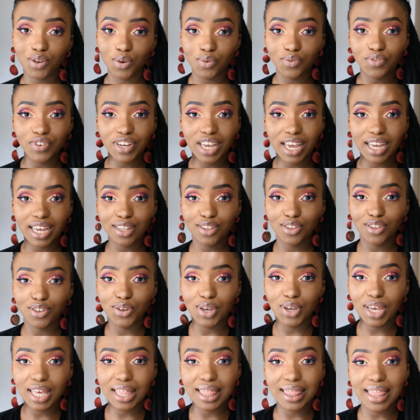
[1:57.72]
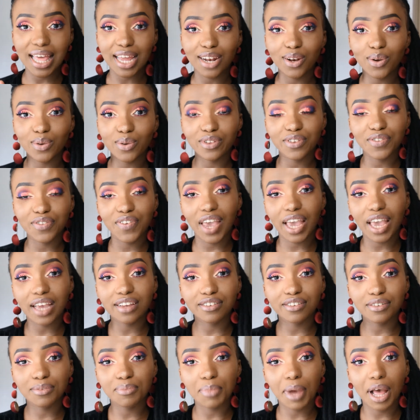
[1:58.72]
don't forget to hit that
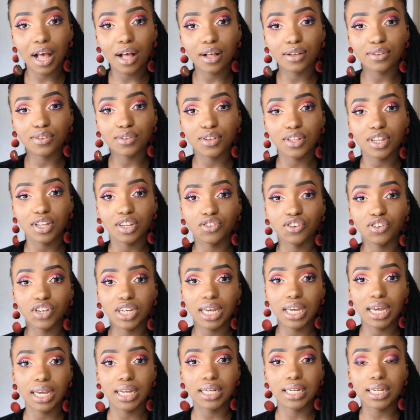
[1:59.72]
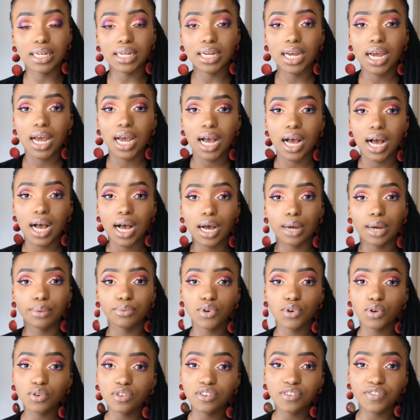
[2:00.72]
notification bell so that you get
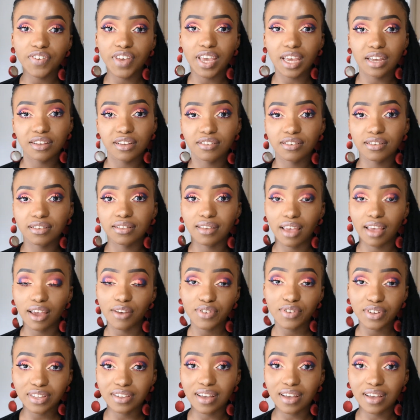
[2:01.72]
notifications every